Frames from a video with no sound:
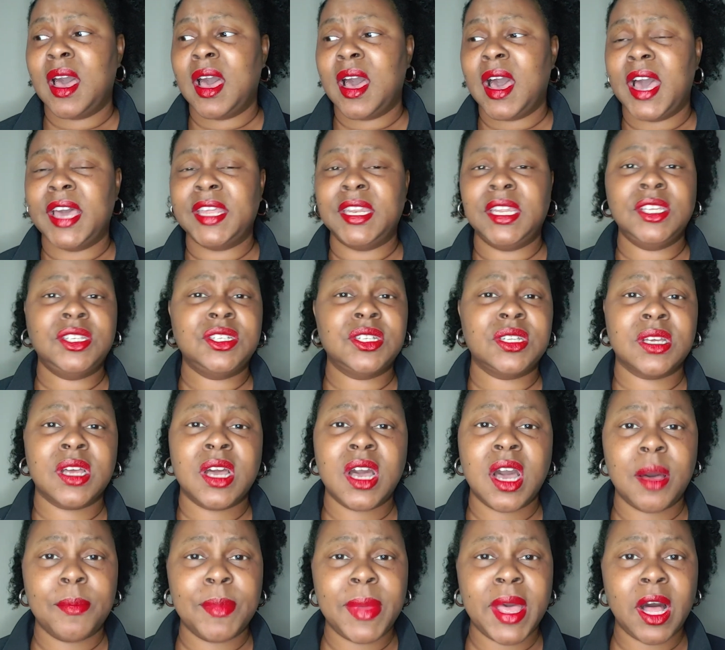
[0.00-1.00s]
I need you to
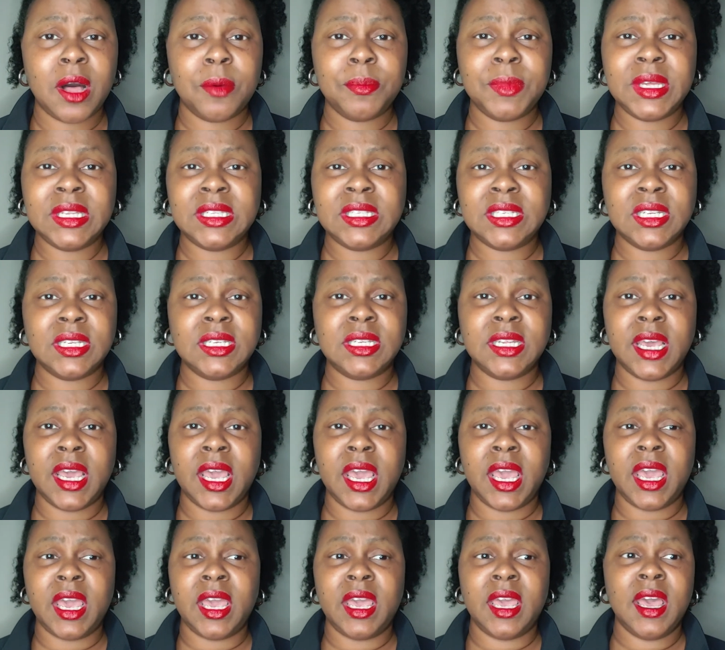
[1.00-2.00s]
come help me
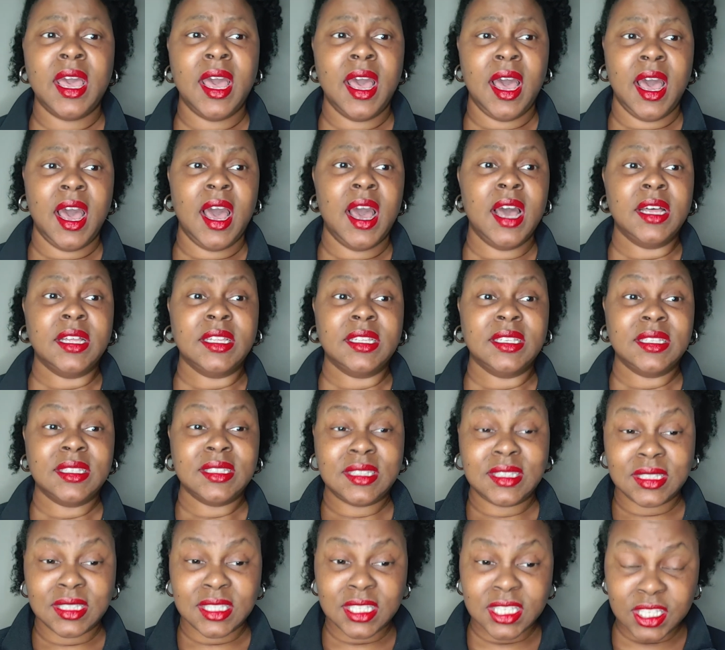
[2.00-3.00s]
today.
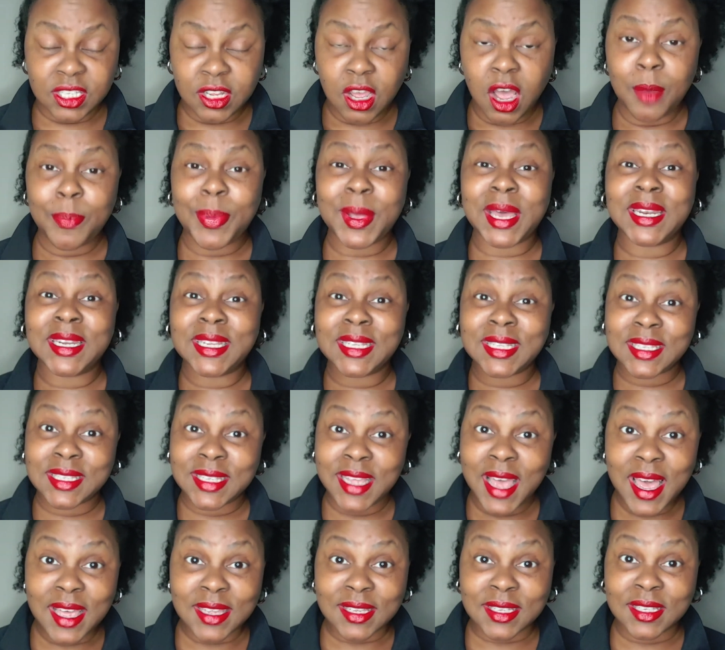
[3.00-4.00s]
Stop and
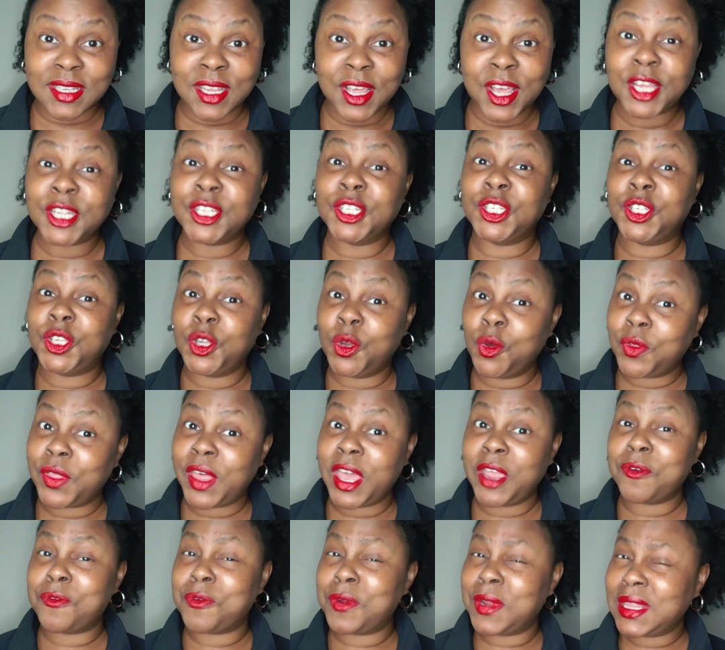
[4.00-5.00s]
assess. Do
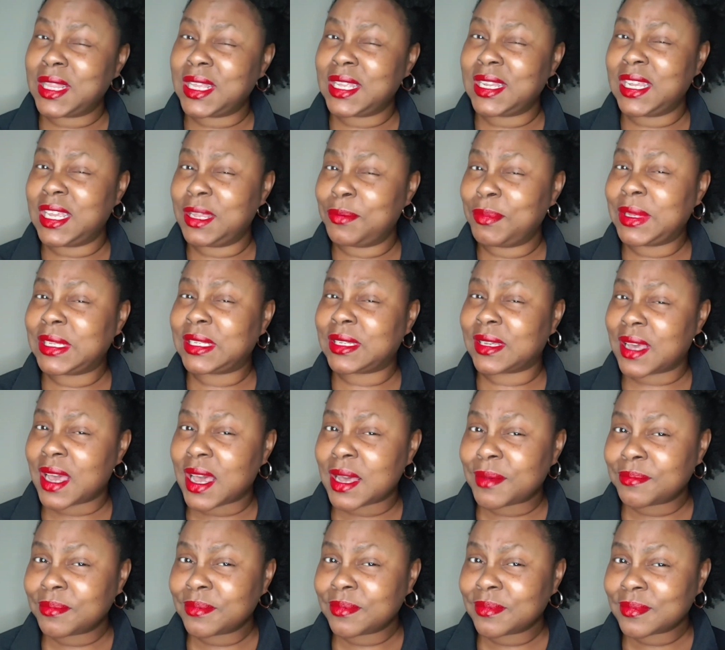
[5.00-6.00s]
they really need me to
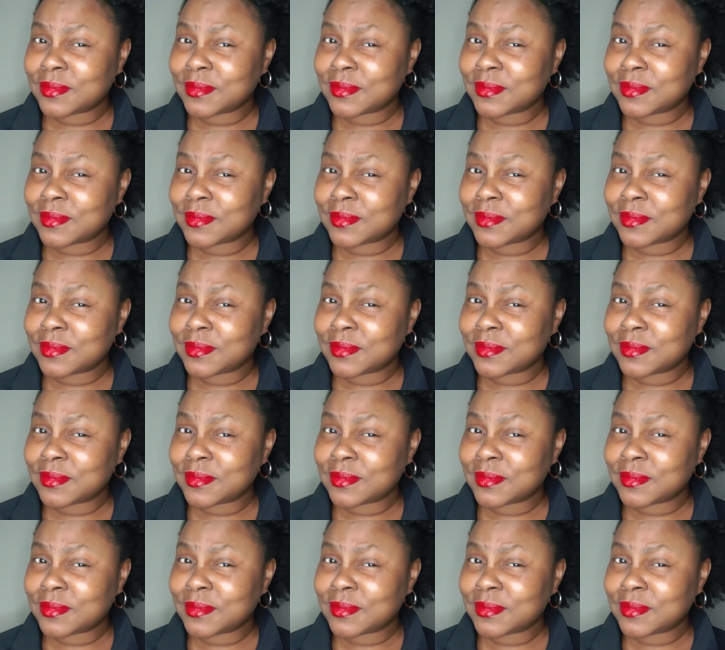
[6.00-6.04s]
come?